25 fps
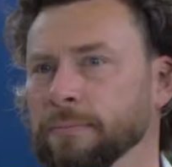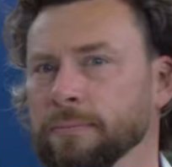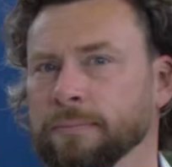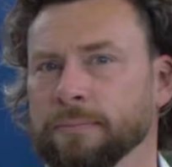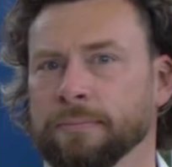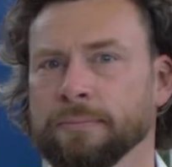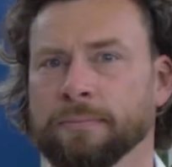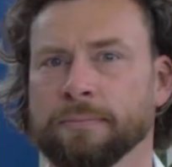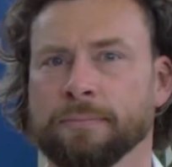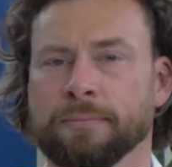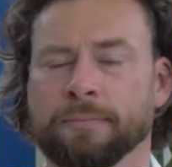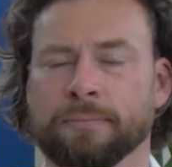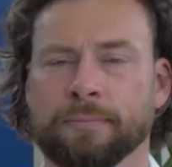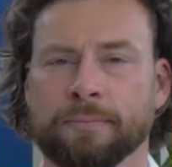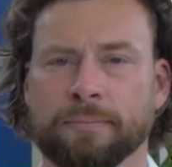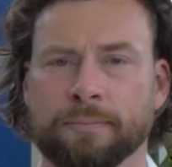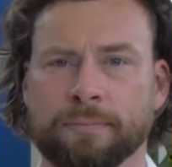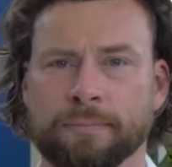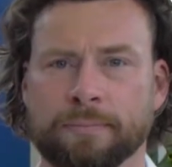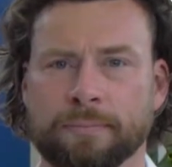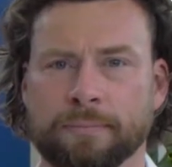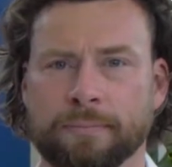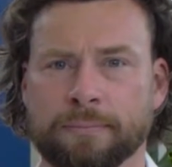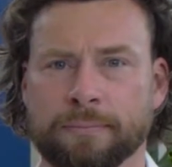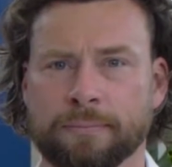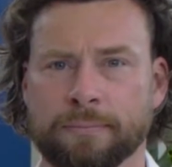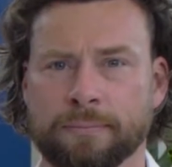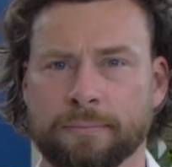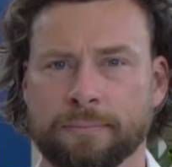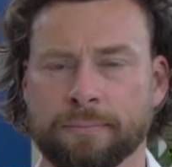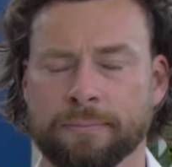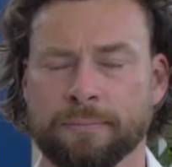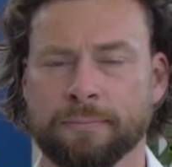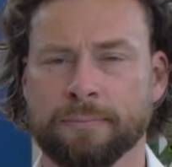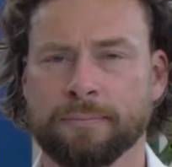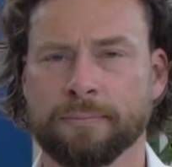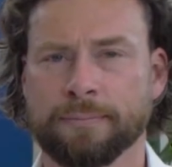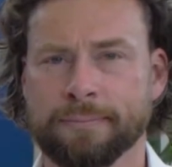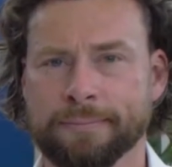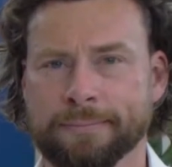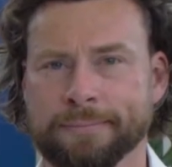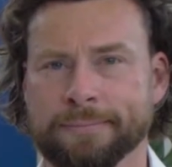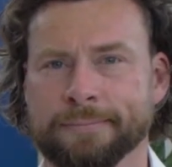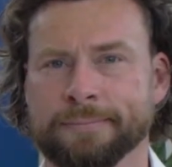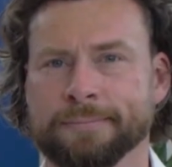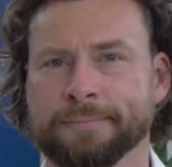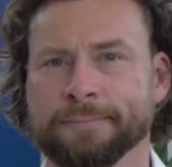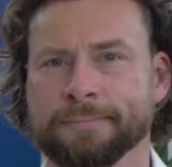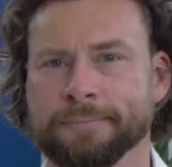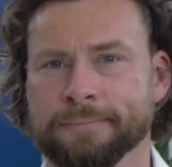
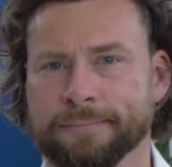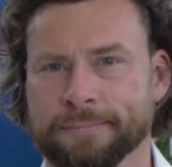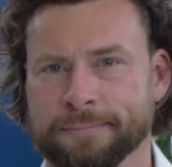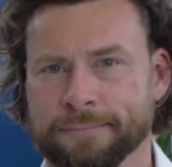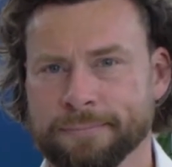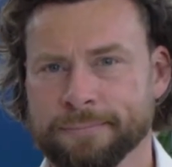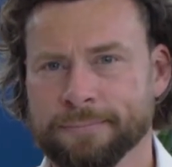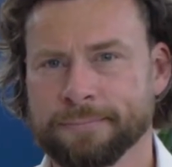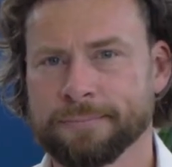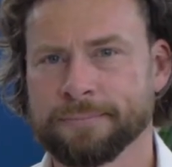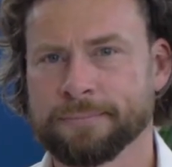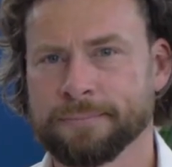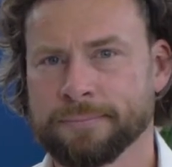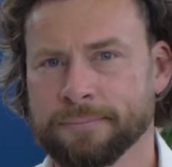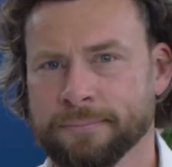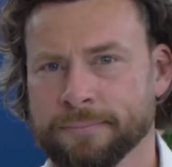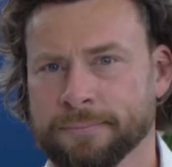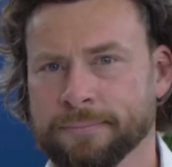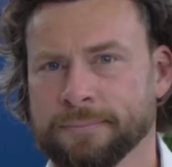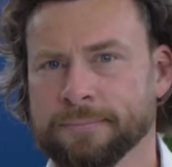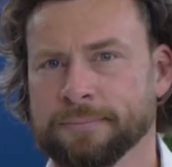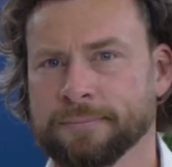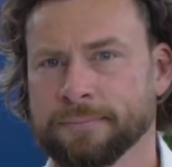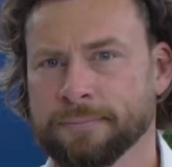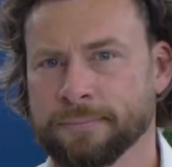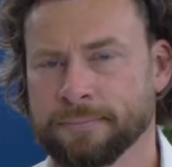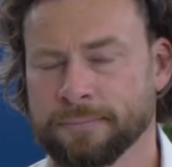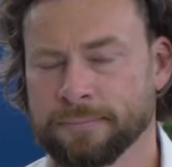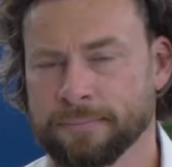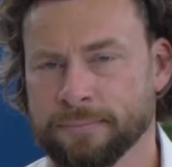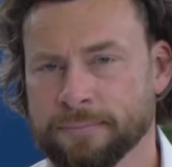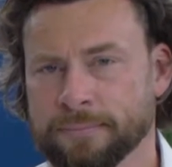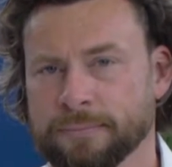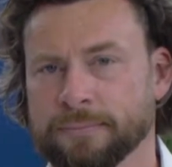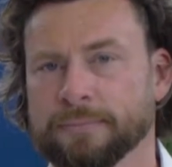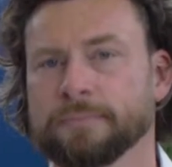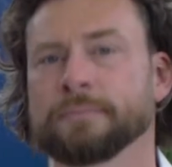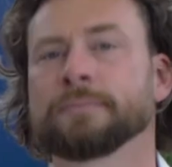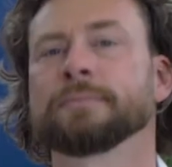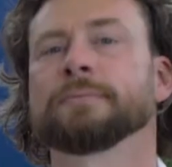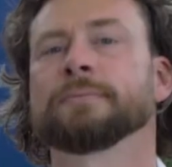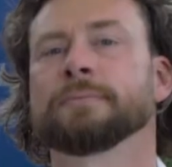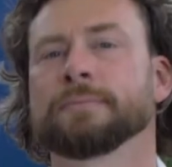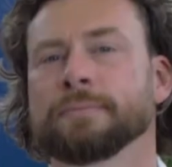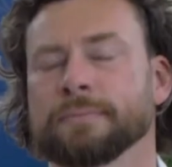This person isn't speaking.